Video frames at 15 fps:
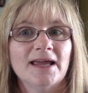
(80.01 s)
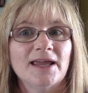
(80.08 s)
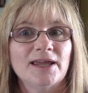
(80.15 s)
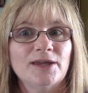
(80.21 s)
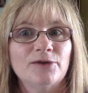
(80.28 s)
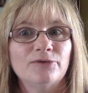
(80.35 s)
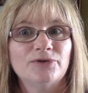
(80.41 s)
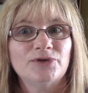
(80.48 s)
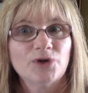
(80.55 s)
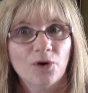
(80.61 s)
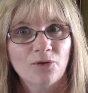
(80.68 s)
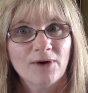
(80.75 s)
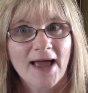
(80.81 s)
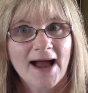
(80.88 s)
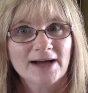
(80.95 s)
you
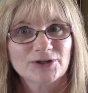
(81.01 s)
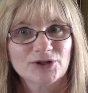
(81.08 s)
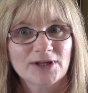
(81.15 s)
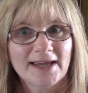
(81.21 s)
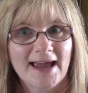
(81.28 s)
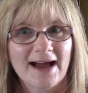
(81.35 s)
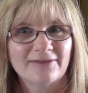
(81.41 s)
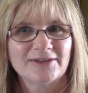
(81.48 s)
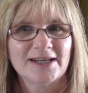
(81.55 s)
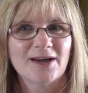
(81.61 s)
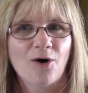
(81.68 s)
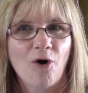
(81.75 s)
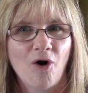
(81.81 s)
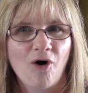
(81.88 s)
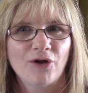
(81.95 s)
don't actually have to
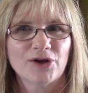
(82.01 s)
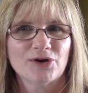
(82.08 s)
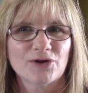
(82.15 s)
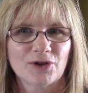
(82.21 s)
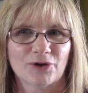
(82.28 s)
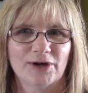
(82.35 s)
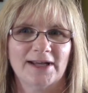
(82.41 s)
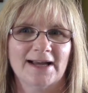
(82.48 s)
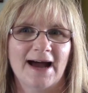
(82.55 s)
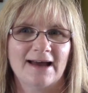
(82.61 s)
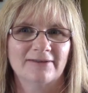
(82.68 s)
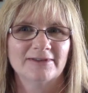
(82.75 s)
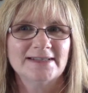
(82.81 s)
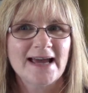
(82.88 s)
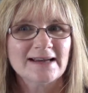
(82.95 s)
get all your learning
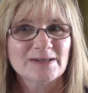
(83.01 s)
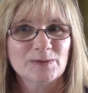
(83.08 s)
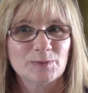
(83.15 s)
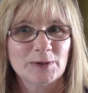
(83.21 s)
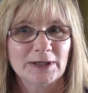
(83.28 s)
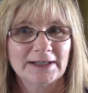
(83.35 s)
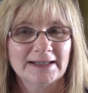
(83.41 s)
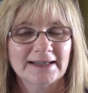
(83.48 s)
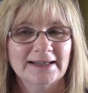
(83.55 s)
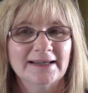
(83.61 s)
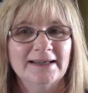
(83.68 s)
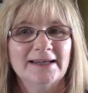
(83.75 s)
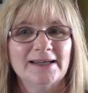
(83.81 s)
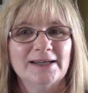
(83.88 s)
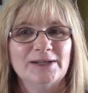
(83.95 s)
out of a textbook.
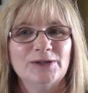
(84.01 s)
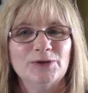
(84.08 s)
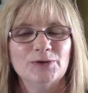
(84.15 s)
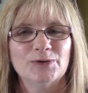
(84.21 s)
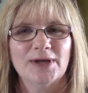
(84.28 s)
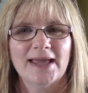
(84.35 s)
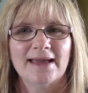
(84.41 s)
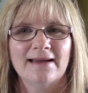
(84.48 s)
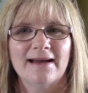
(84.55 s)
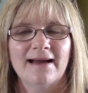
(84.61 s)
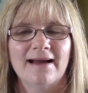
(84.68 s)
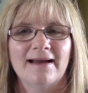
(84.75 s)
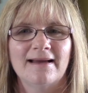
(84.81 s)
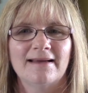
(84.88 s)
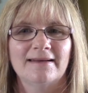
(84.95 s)
You
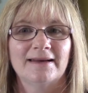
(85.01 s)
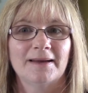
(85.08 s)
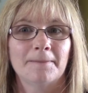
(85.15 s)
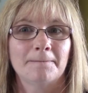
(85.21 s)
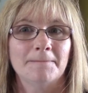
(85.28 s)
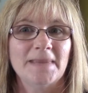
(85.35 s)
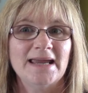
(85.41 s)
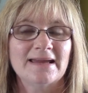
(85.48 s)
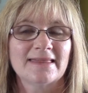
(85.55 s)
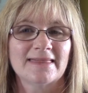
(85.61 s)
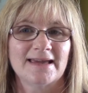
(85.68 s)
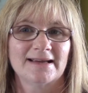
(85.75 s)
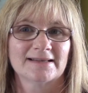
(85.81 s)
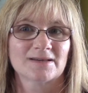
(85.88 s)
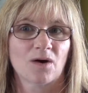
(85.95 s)
can make
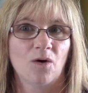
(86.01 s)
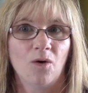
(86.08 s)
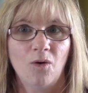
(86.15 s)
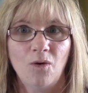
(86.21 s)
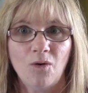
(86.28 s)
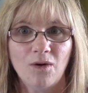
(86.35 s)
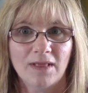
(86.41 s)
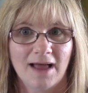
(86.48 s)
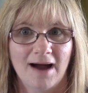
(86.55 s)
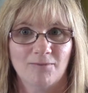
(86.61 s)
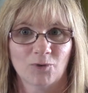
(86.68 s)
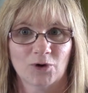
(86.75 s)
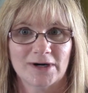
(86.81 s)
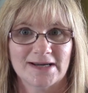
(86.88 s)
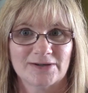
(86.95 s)
things a whole lot
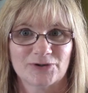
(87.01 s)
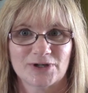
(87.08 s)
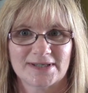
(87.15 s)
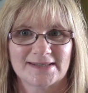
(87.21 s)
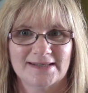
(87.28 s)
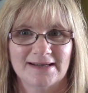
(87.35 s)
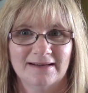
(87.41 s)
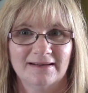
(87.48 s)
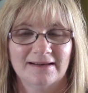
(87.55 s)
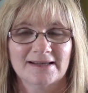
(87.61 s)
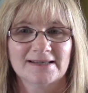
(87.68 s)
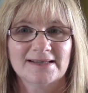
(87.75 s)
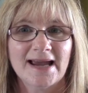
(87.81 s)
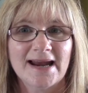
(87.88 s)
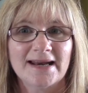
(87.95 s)
more interesting and
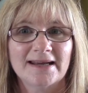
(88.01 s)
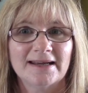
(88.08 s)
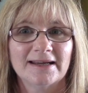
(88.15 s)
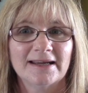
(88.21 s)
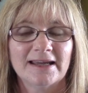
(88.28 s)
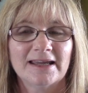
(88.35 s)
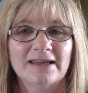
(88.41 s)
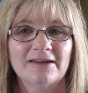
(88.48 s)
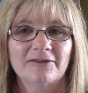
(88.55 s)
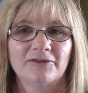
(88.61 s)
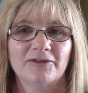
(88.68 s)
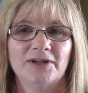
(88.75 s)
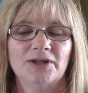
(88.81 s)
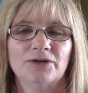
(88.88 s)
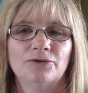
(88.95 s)
exciting
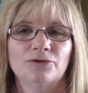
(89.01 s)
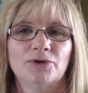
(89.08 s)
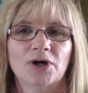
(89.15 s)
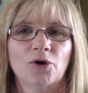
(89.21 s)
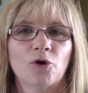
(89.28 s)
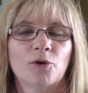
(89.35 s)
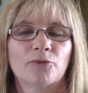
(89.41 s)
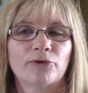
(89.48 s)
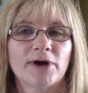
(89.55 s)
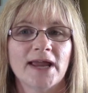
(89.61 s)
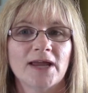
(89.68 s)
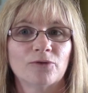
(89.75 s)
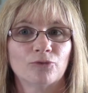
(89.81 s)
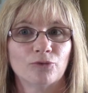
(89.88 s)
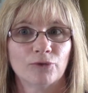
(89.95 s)
if you
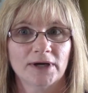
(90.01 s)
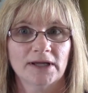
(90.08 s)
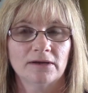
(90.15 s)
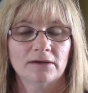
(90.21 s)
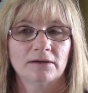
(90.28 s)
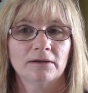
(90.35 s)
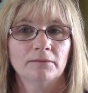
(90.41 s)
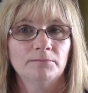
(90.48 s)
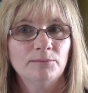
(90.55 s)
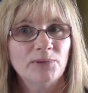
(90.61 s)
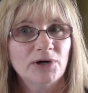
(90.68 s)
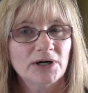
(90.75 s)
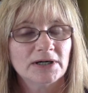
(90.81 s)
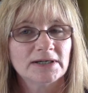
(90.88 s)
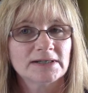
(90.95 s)
incorporate real
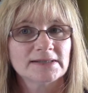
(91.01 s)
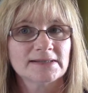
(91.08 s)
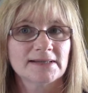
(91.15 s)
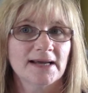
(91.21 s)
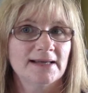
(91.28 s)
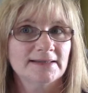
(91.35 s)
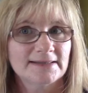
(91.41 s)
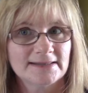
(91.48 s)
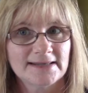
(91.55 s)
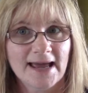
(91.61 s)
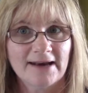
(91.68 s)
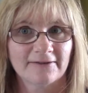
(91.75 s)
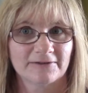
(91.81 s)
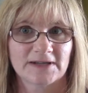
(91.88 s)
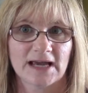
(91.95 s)
books
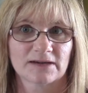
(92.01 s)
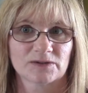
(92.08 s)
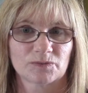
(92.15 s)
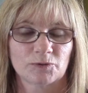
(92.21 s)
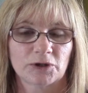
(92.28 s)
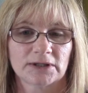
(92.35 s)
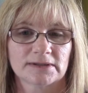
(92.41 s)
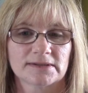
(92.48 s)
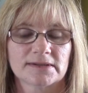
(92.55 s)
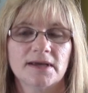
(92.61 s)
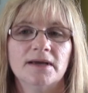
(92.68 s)
instead of textbooks.